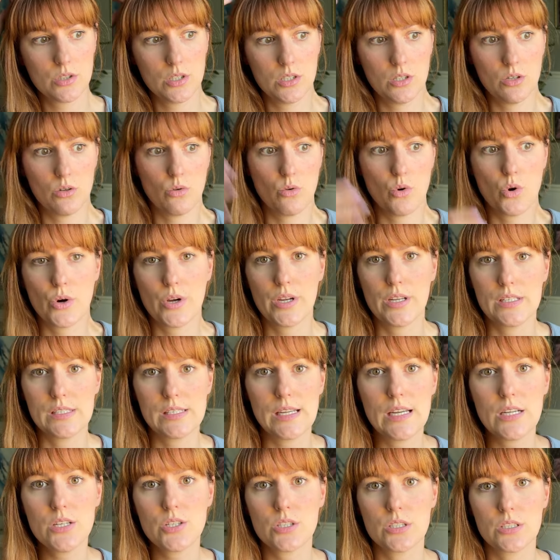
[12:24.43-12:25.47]

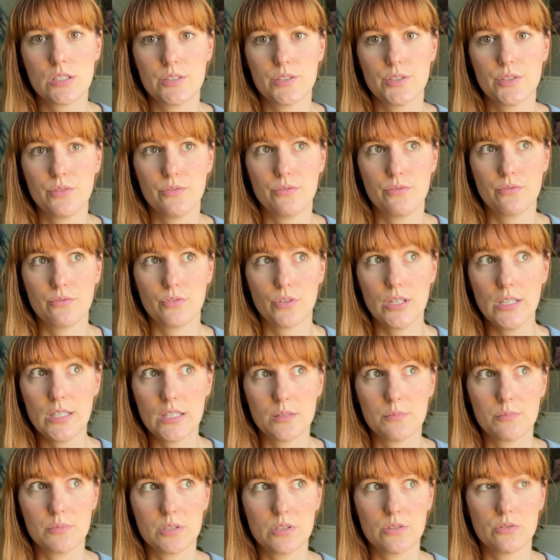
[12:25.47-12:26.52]
orientation to
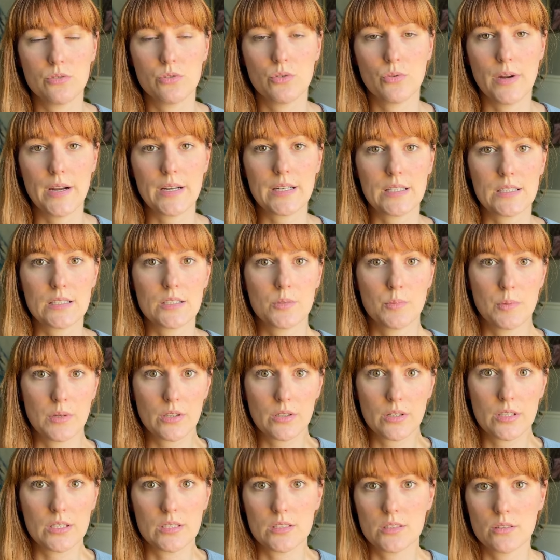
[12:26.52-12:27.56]
freedom, to direct
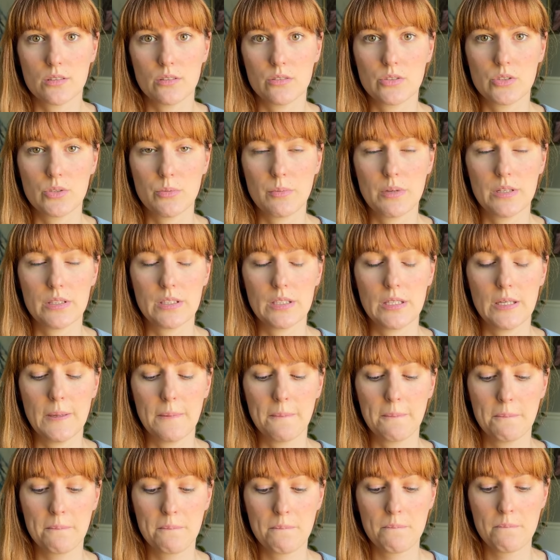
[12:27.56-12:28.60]
experience ultimately,
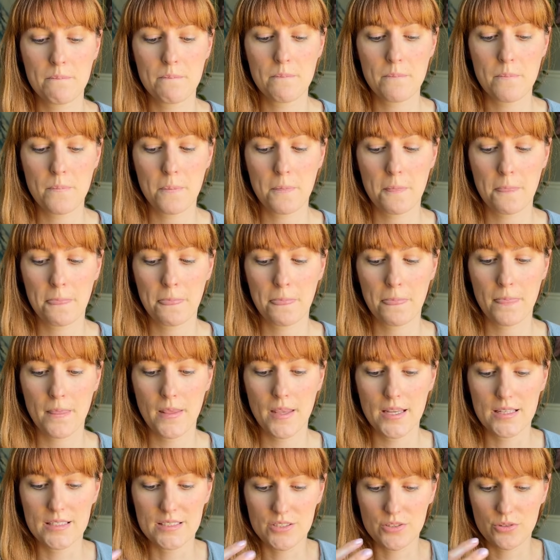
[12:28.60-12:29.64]

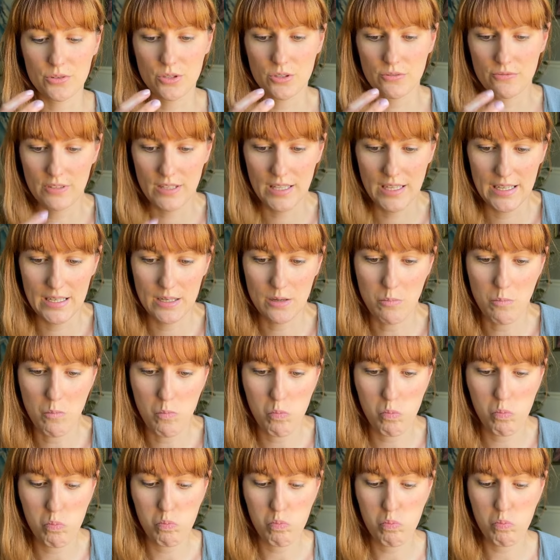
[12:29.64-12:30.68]
it's sort of like
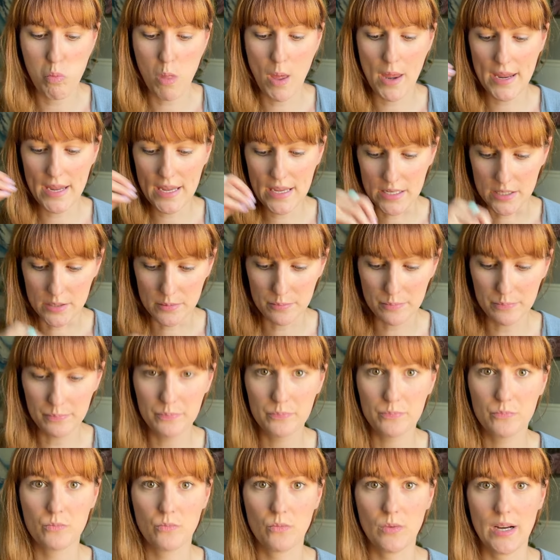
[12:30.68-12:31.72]
in,
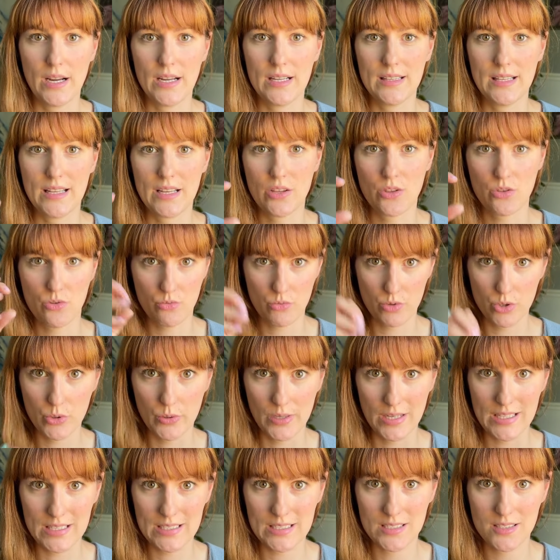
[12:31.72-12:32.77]
right? Like through
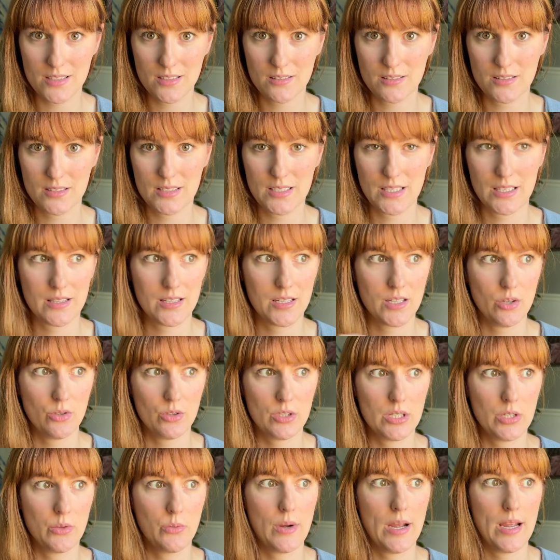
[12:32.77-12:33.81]
it. It's like the
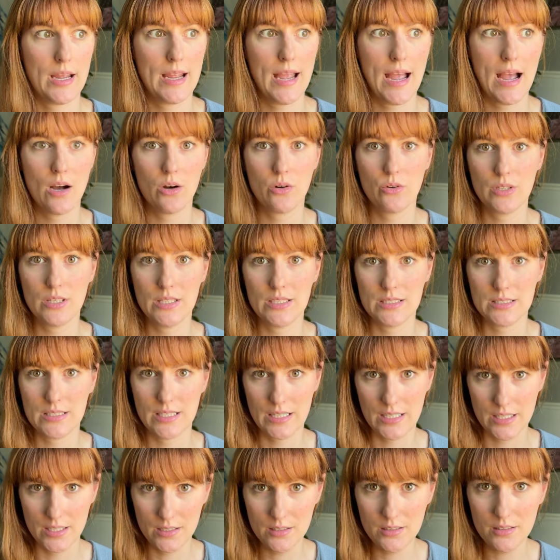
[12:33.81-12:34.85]
only way out is
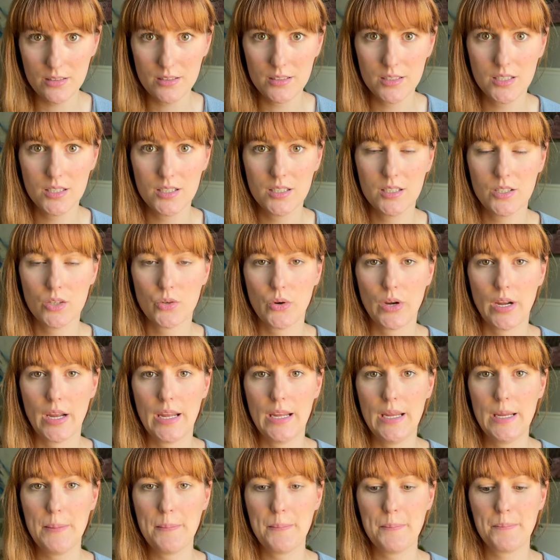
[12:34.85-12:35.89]
in,
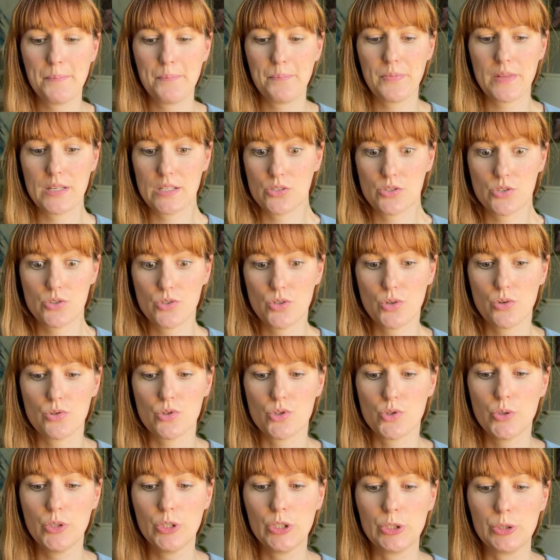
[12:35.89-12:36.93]
right? It's so
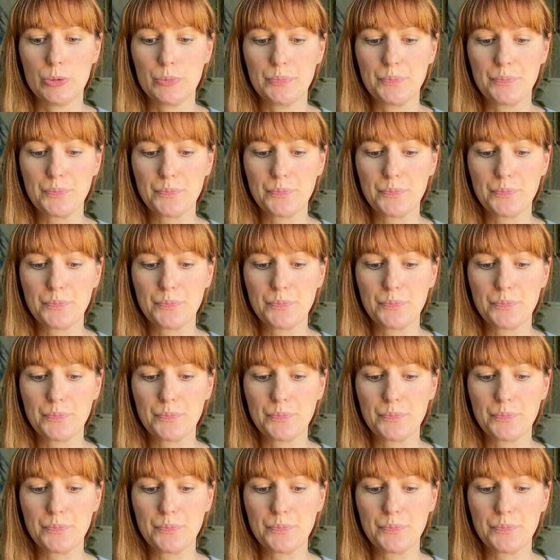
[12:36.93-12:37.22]
true.